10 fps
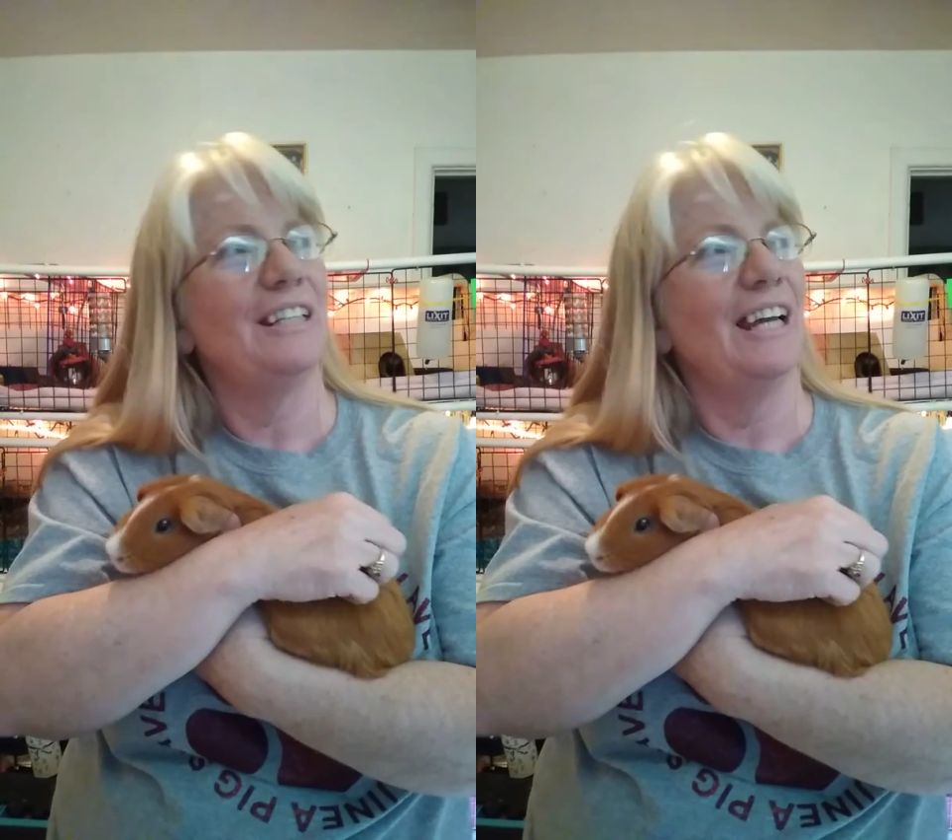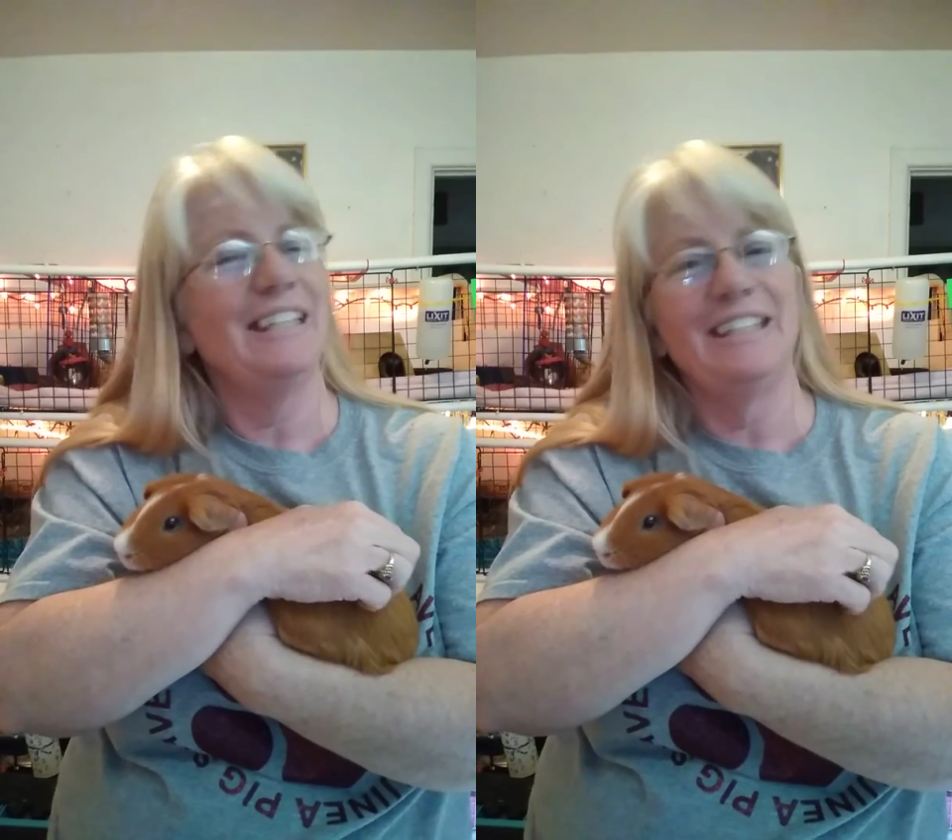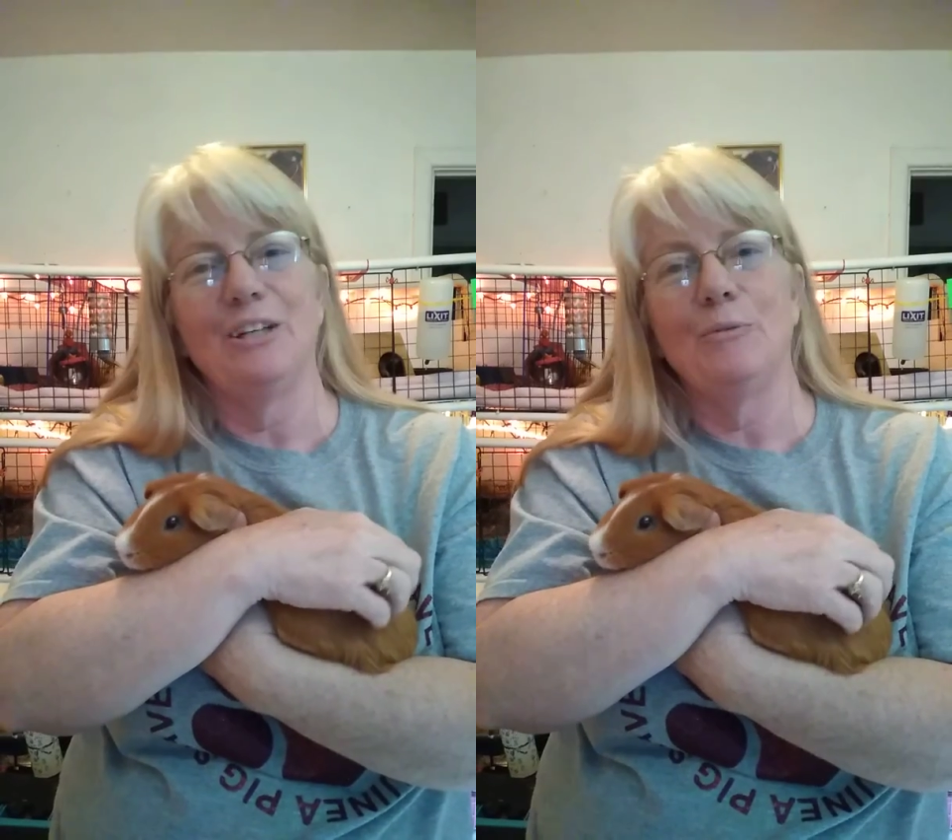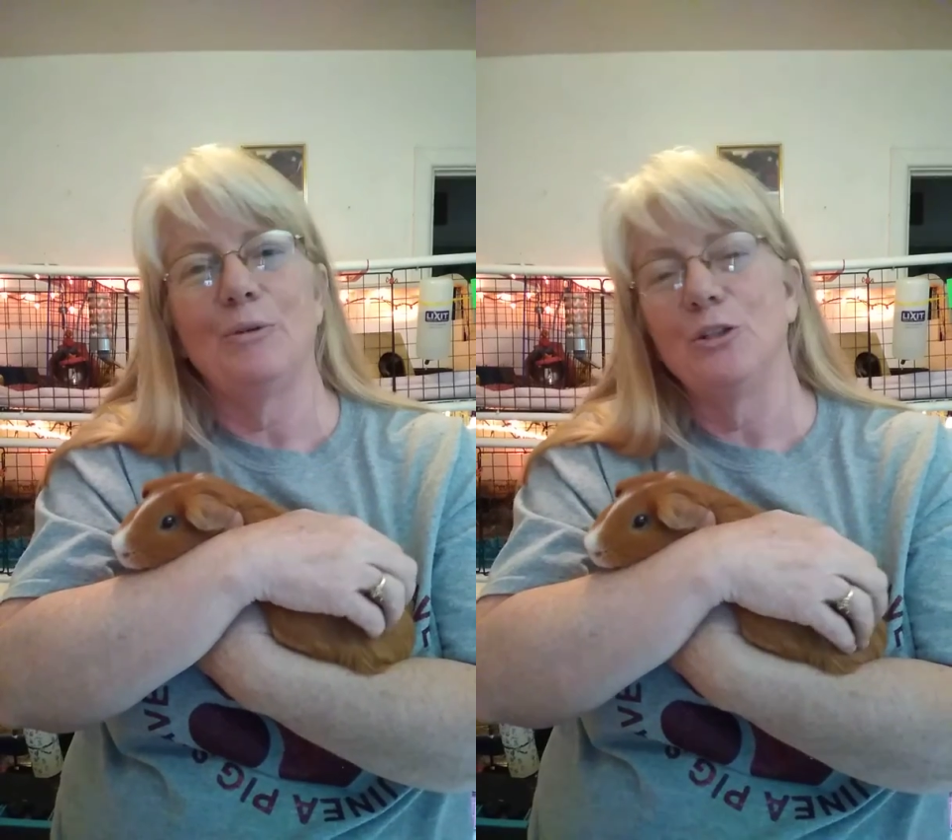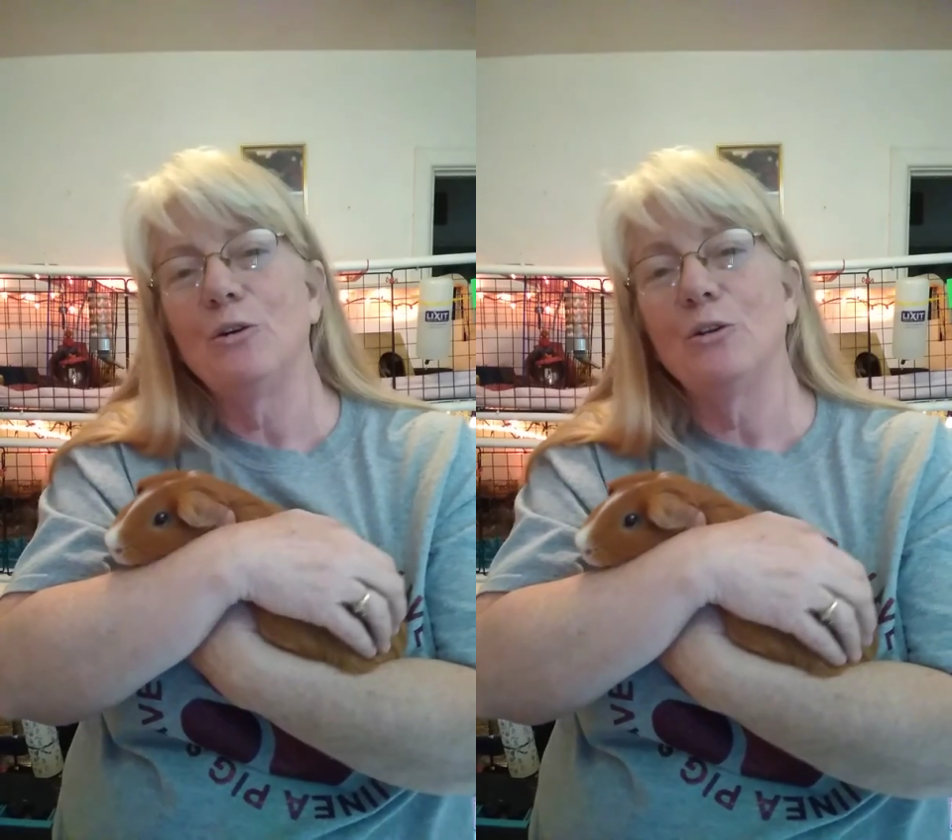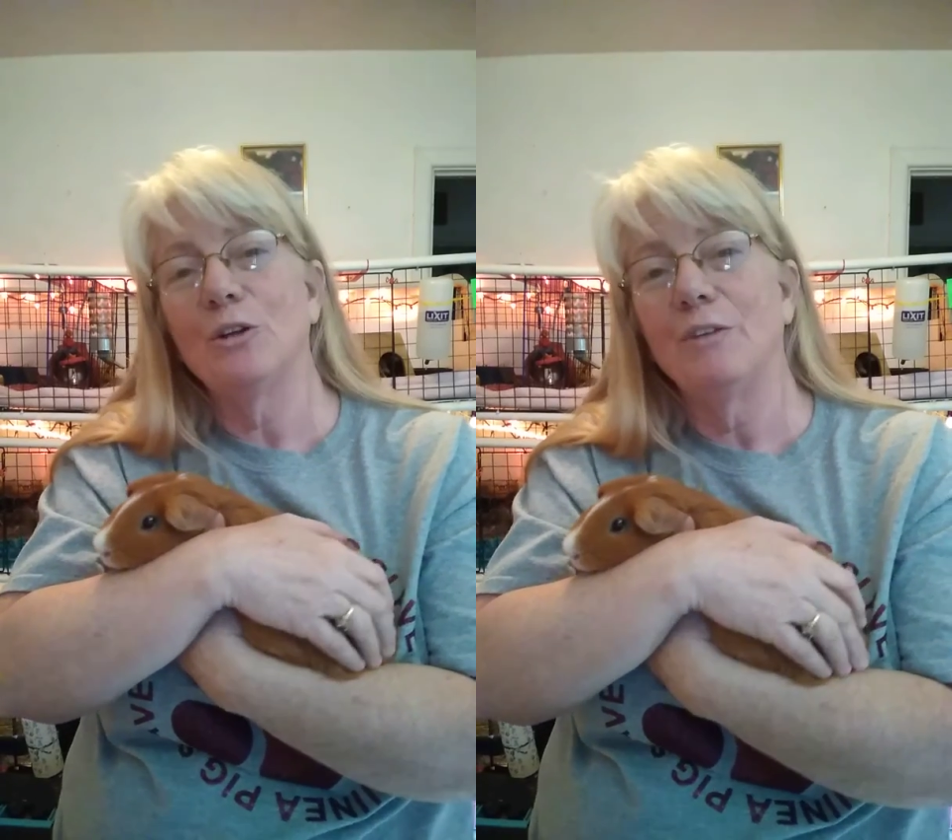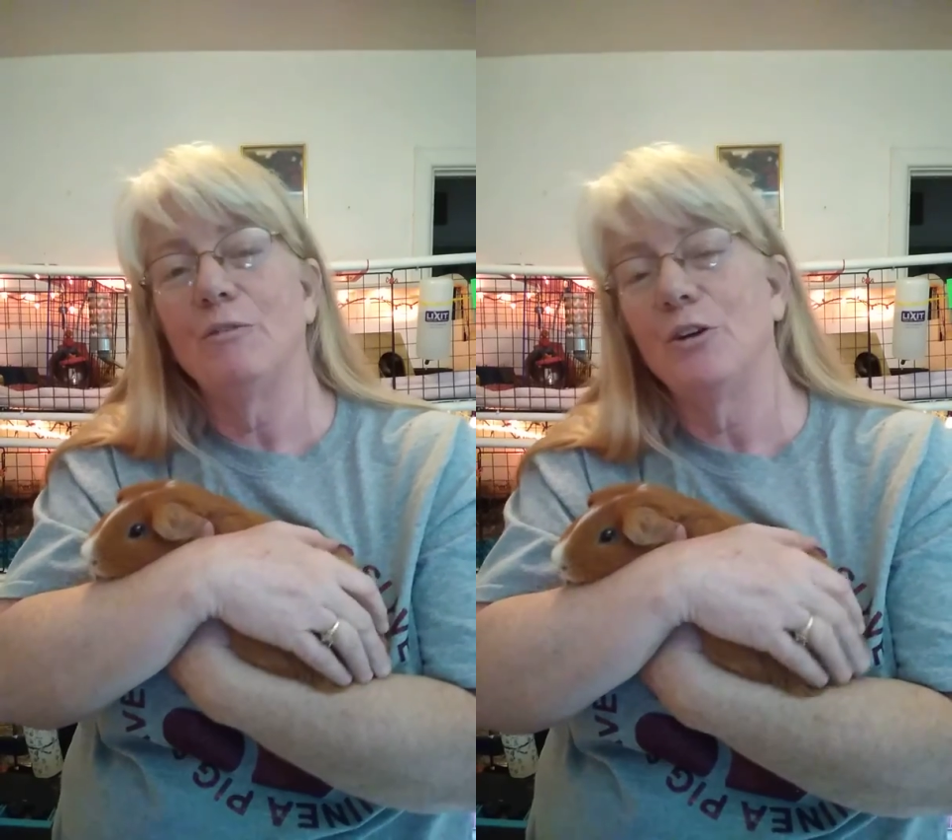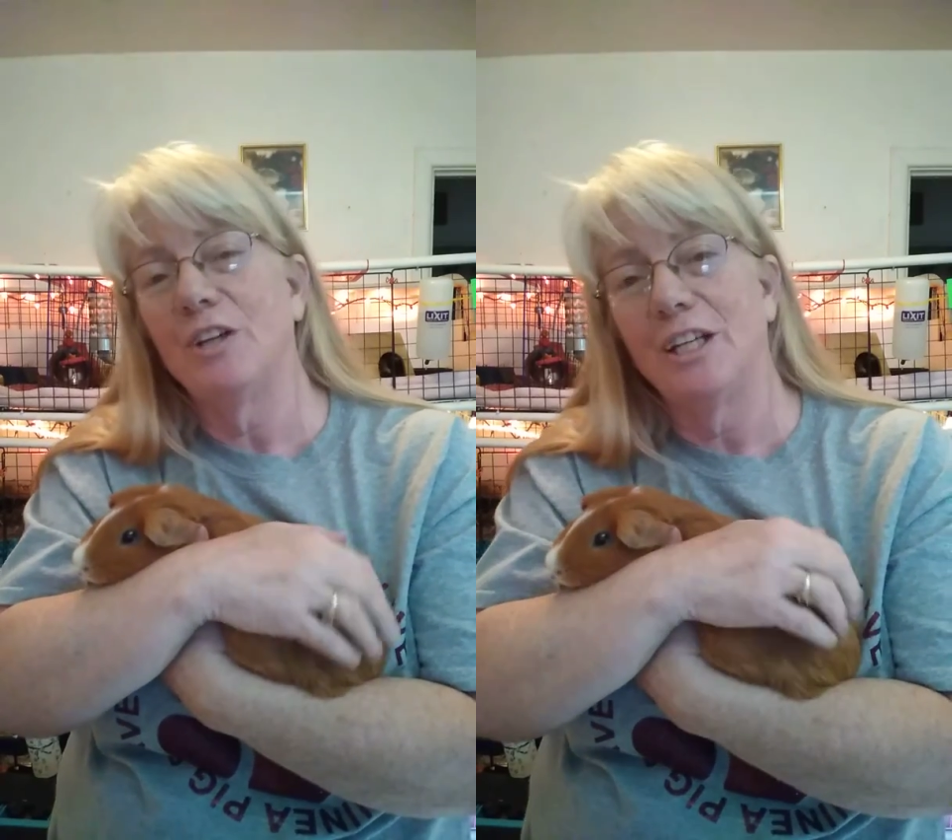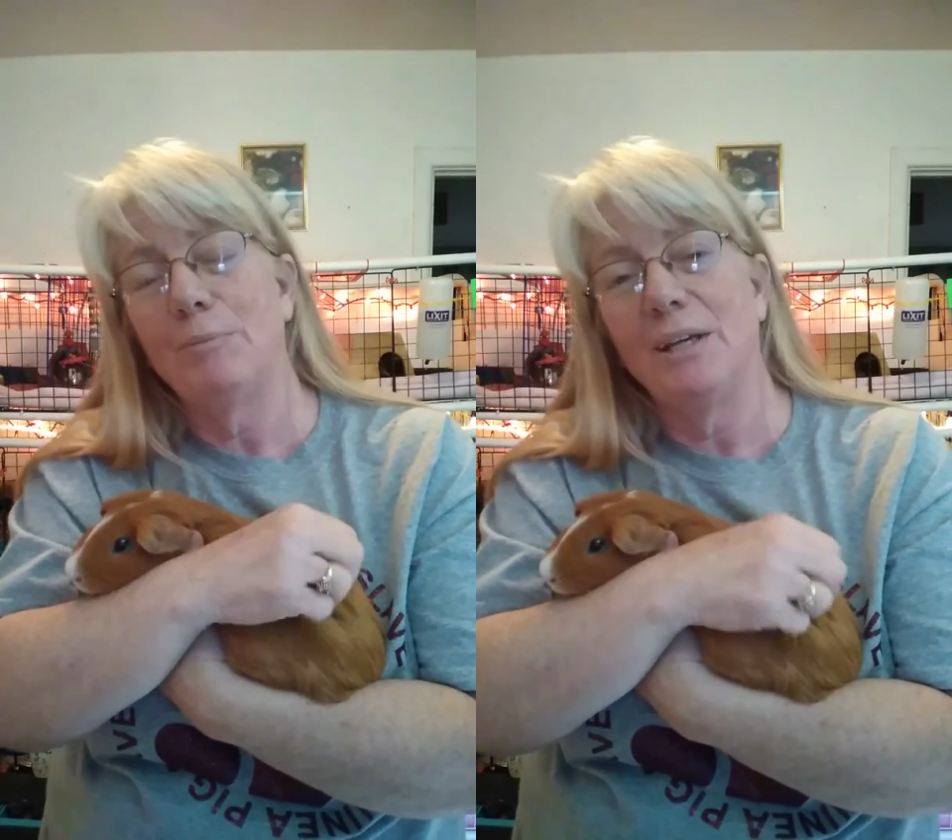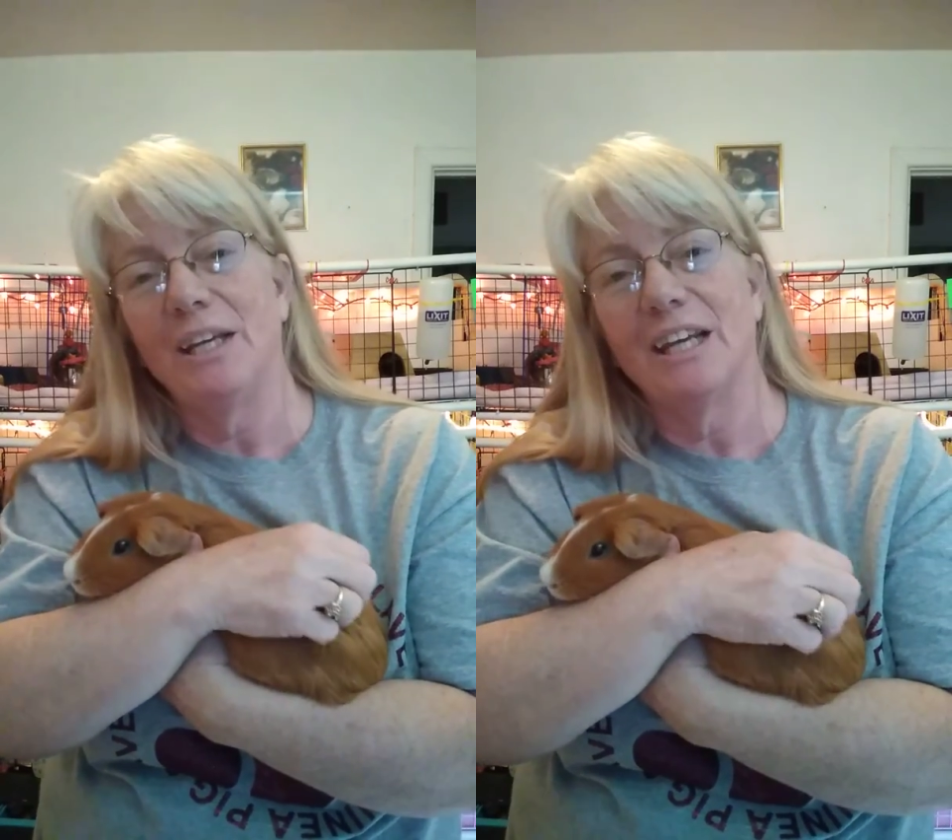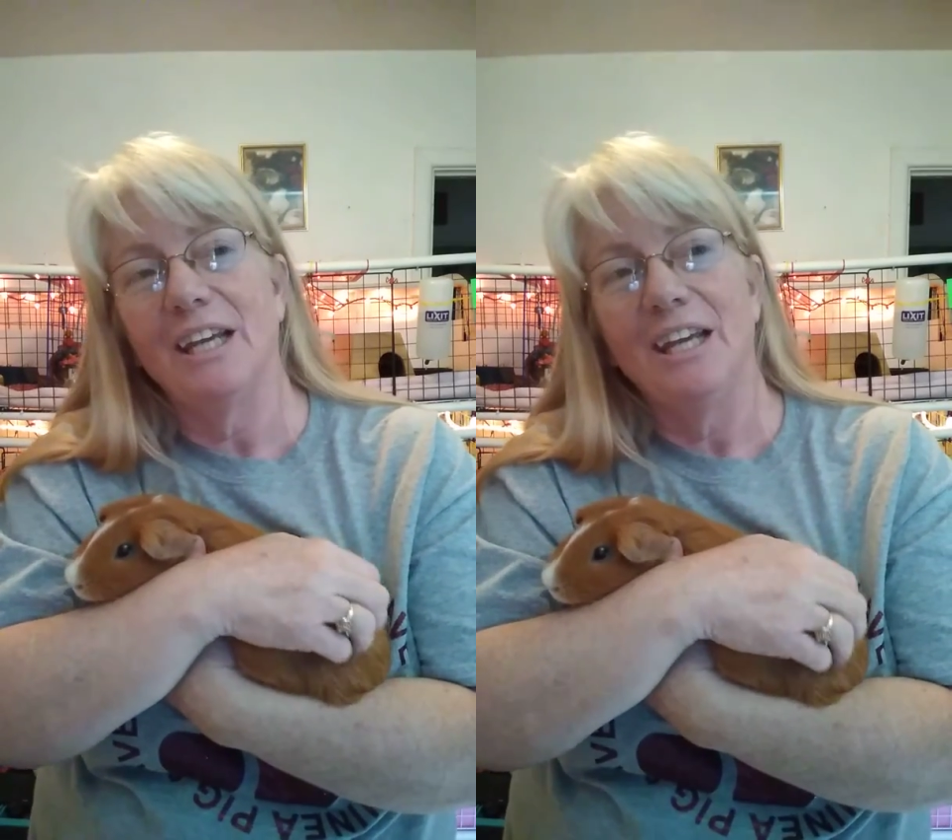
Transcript: an idea when you go looking for your guinea pig.